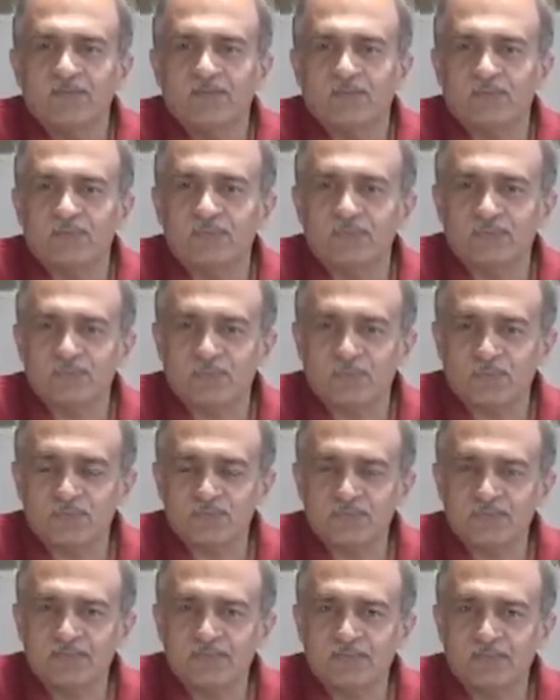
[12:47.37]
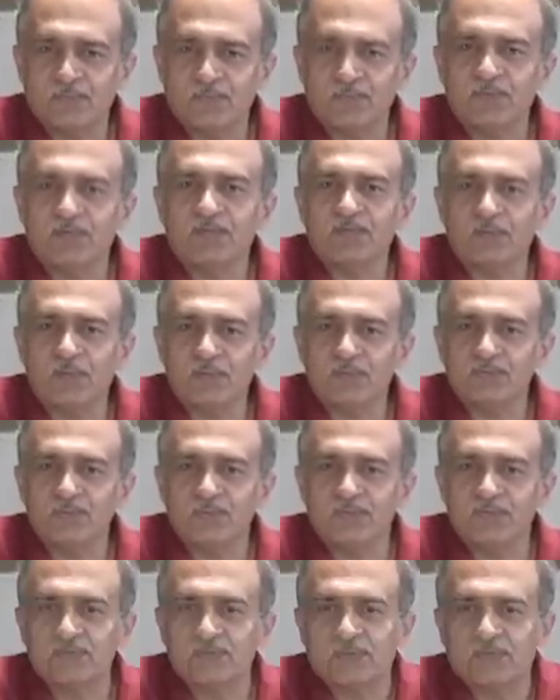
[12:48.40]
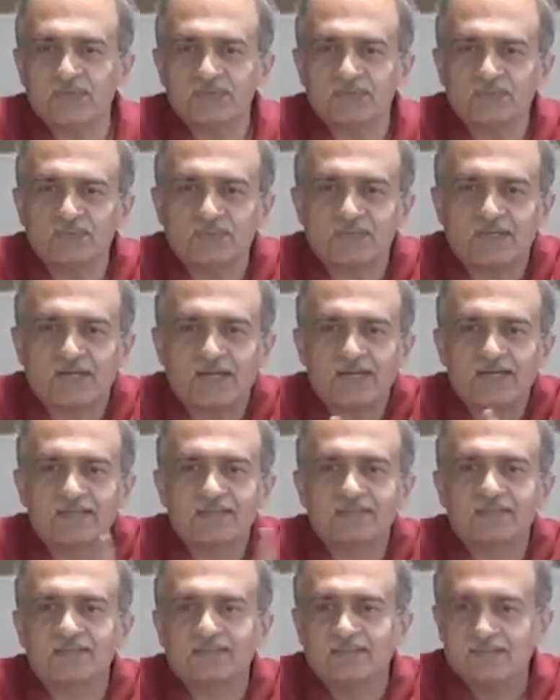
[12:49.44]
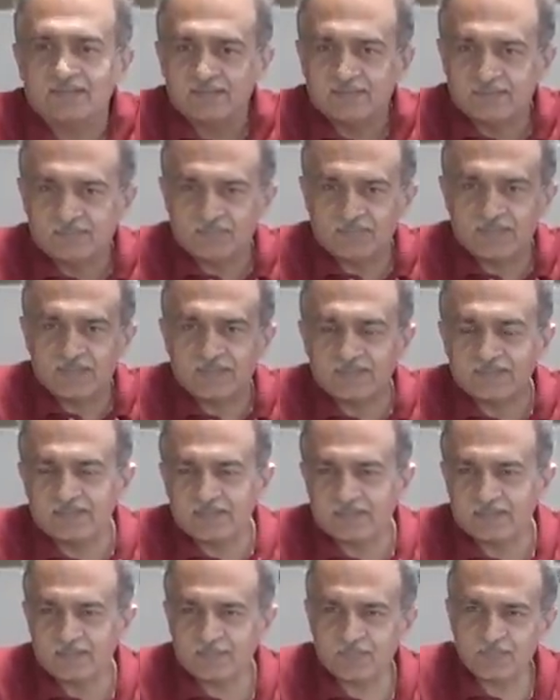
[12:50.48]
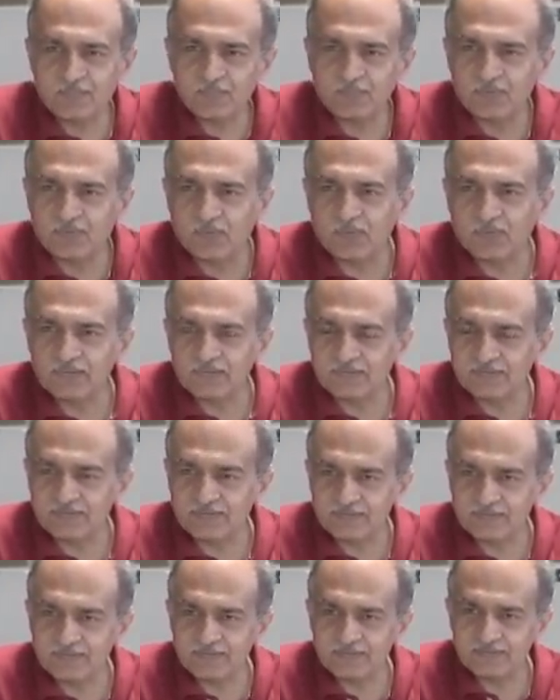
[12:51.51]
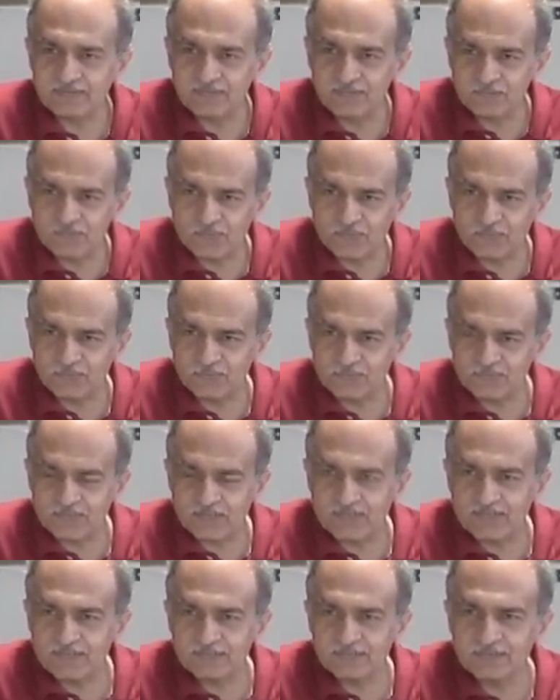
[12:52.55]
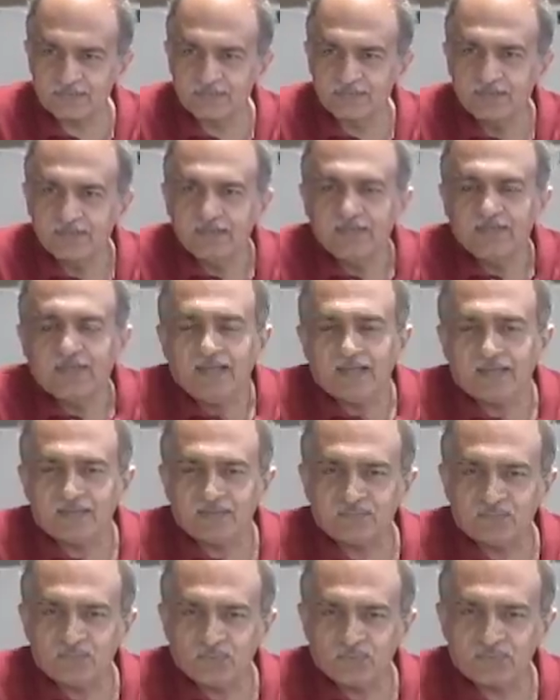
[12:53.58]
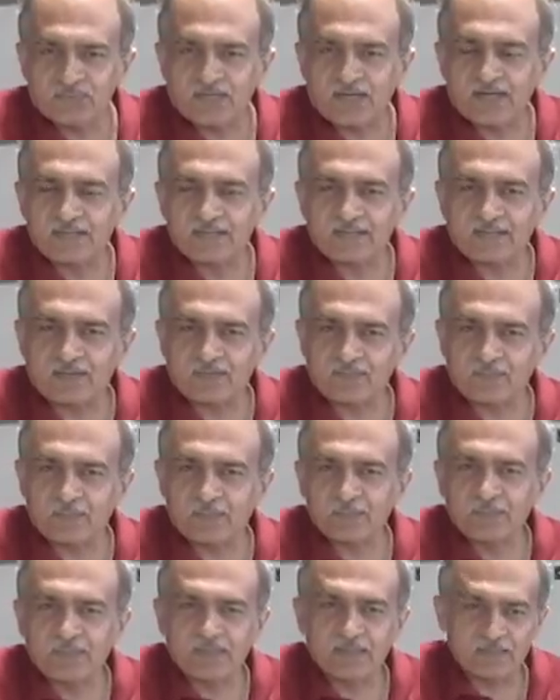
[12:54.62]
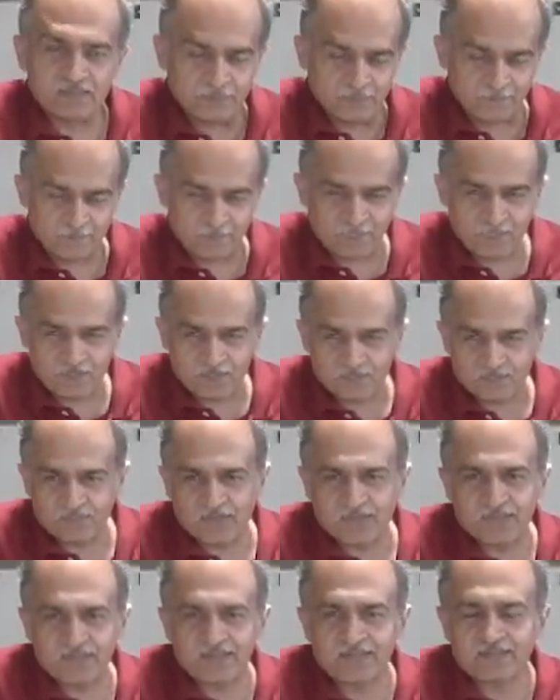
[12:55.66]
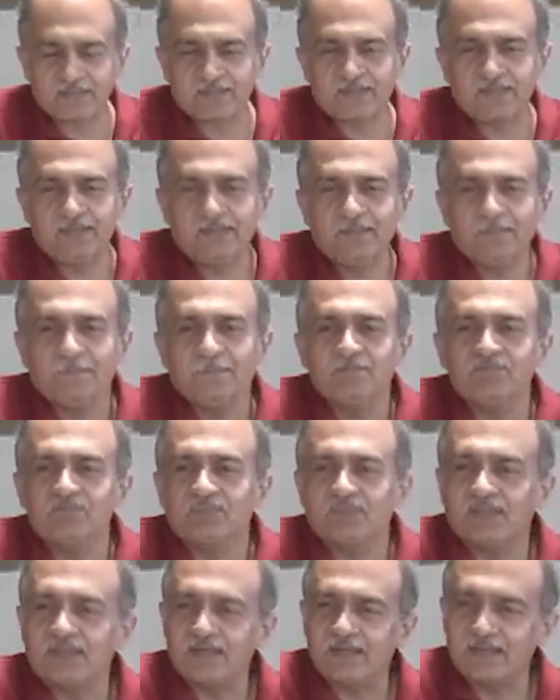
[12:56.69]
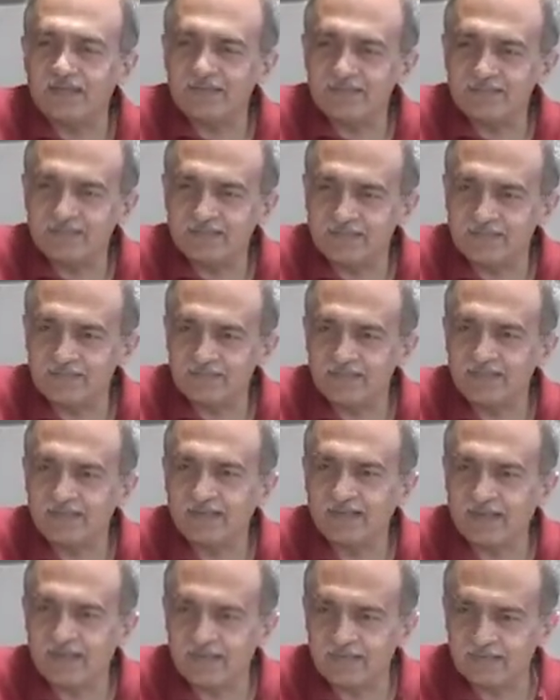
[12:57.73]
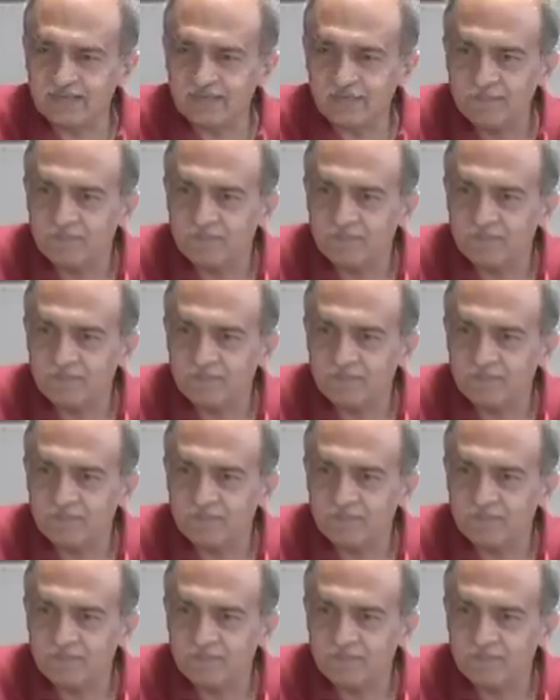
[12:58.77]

or who is approaching the court, he also enjoys those rights. Various other people, all the citizens enjoy those rights. And if those rights are being violated, then any citizen can